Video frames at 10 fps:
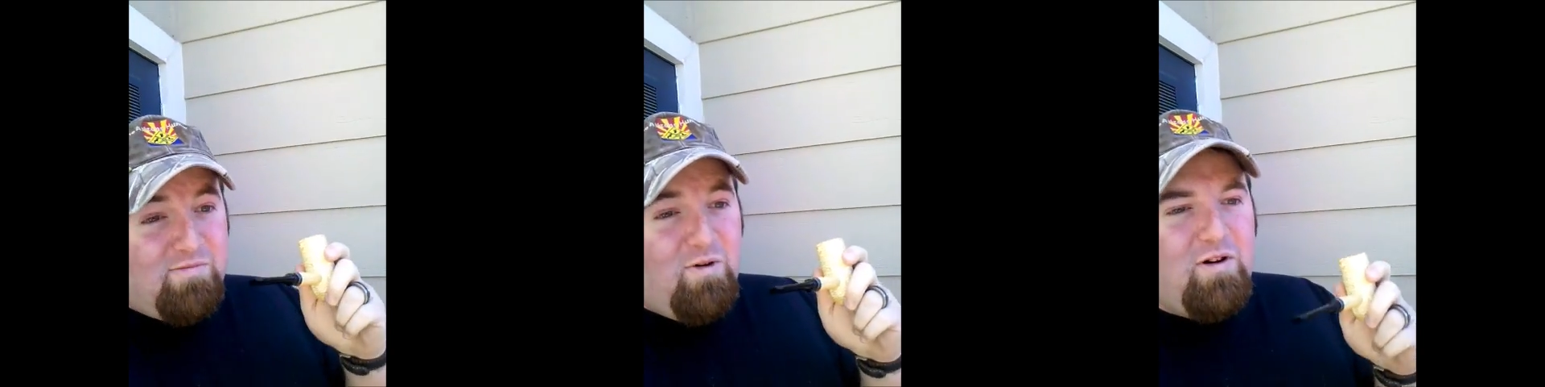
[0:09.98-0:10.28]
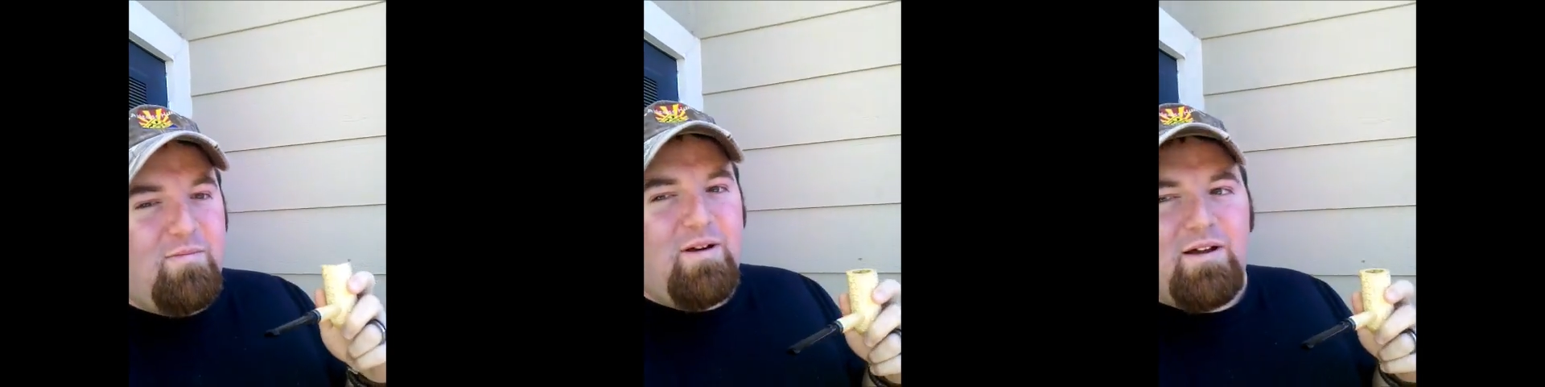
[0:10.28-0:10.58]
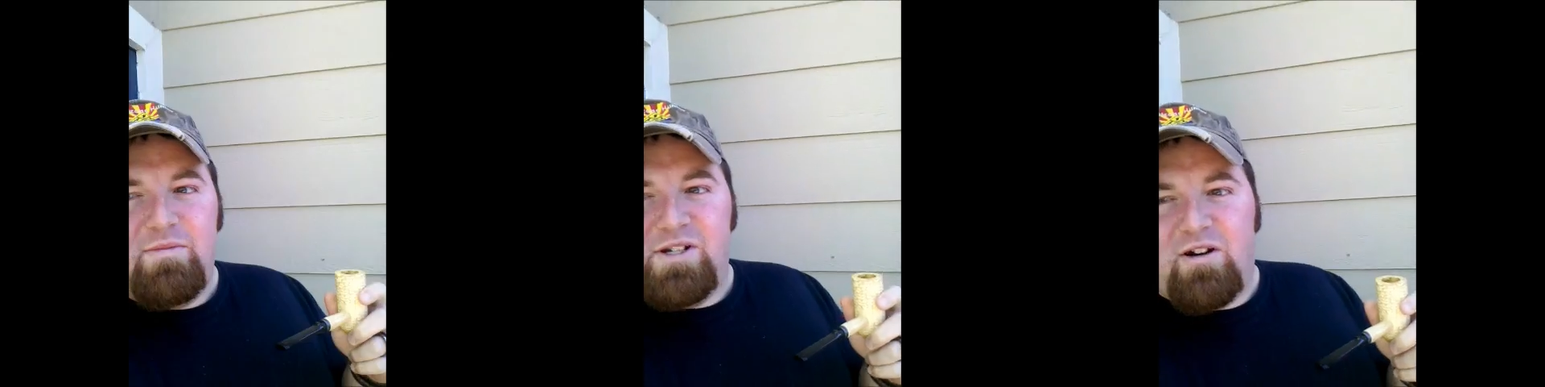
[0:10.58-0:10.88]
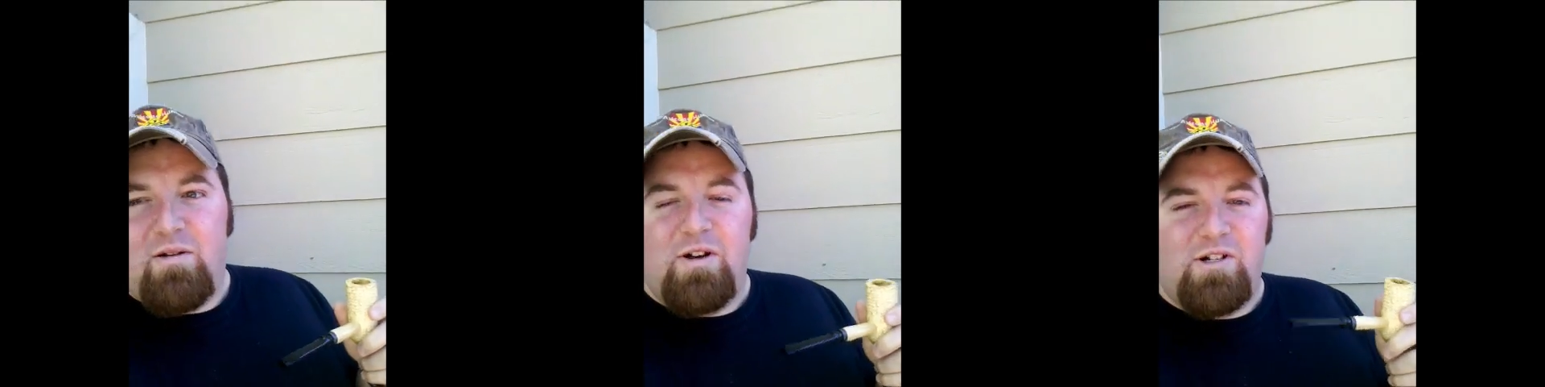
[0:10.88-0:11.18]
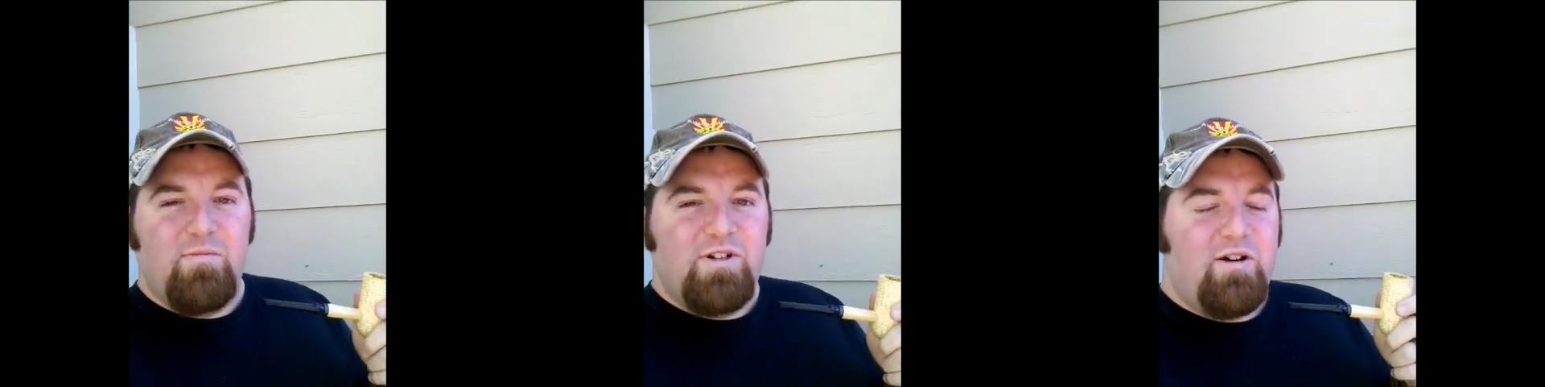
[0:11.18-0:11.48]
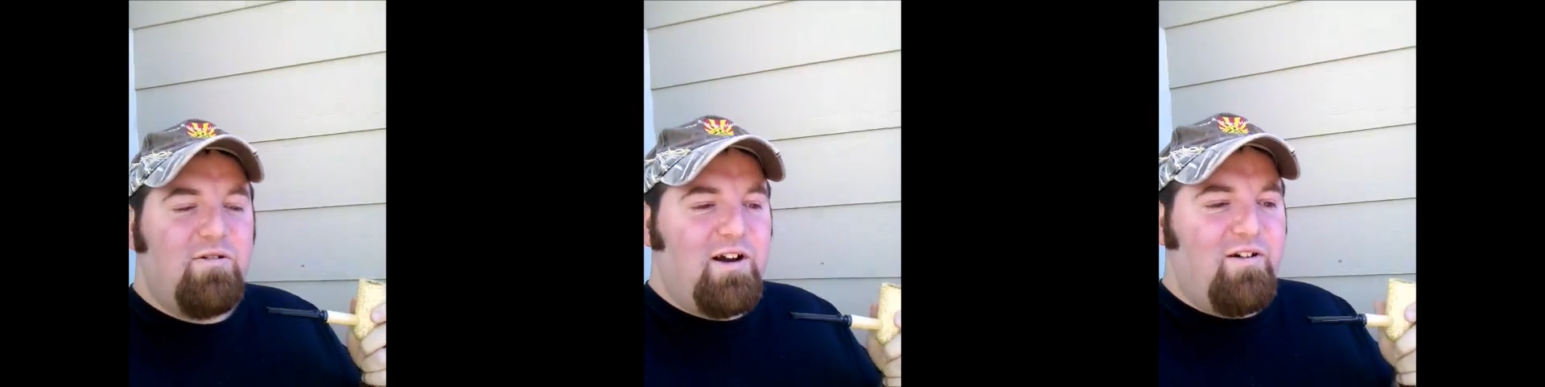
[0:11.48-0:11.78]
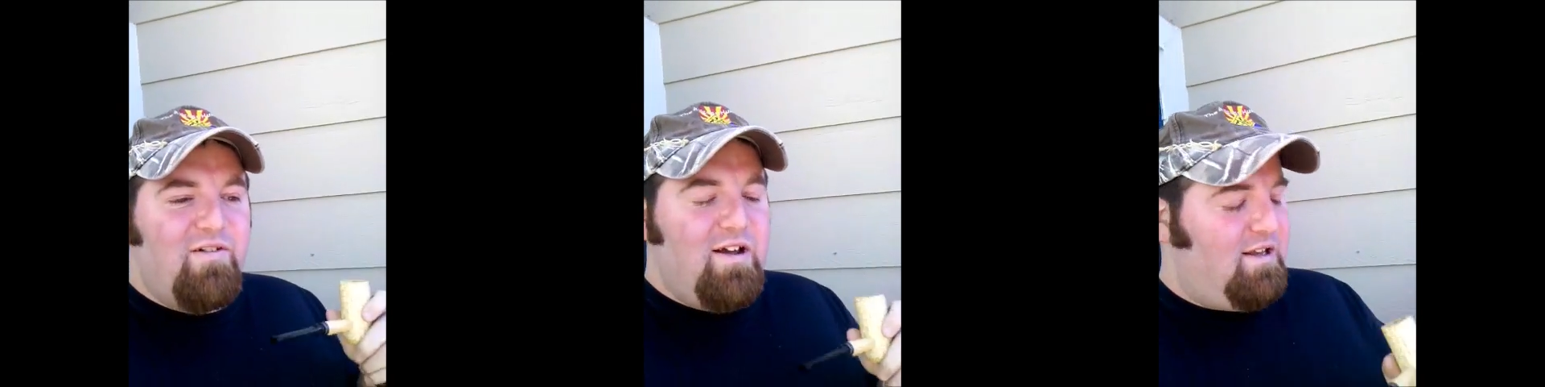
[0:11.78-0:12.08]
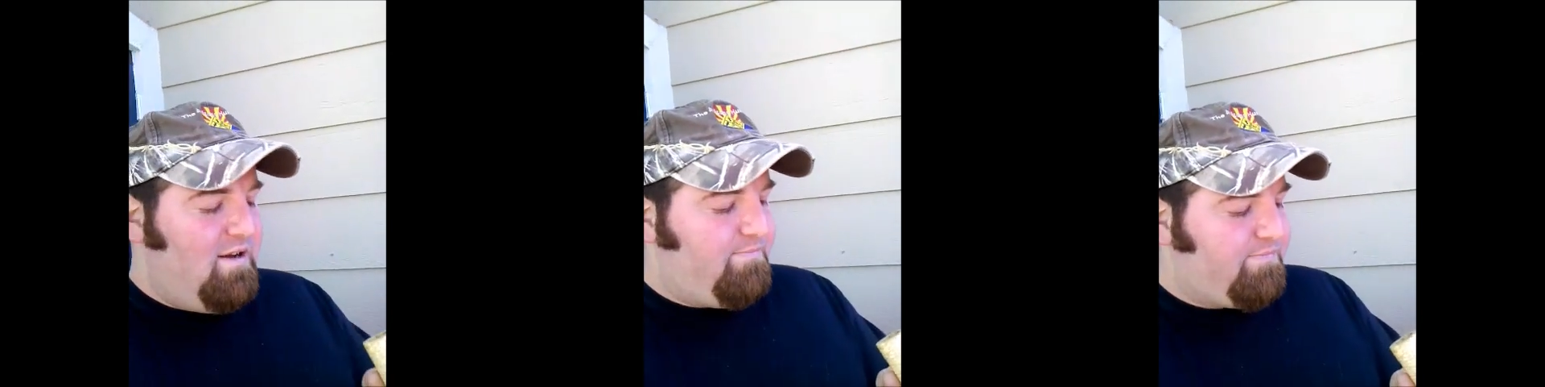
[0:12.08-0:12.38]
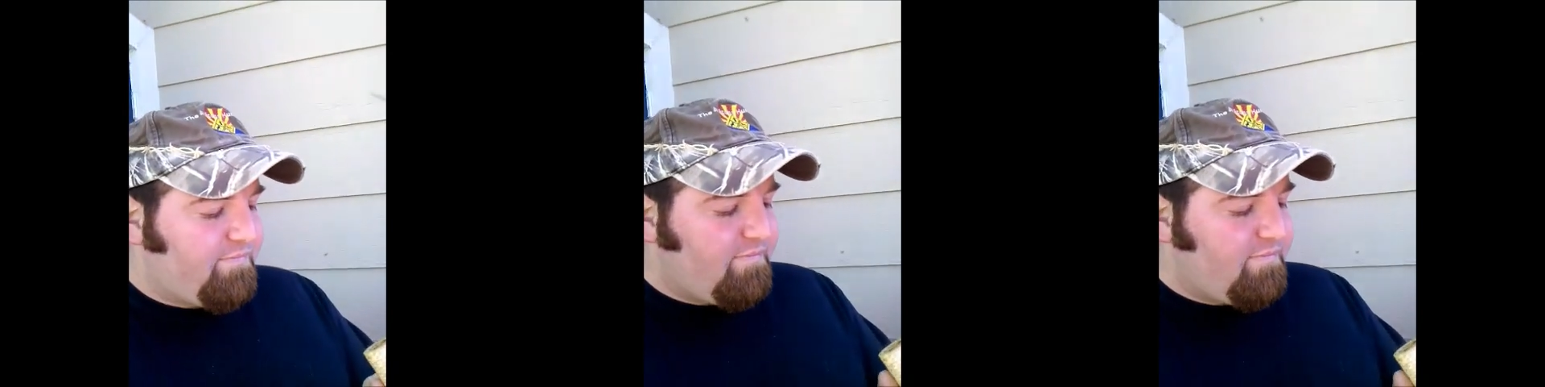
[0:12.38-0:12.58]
Smoking my Missouri Mission General here, finally.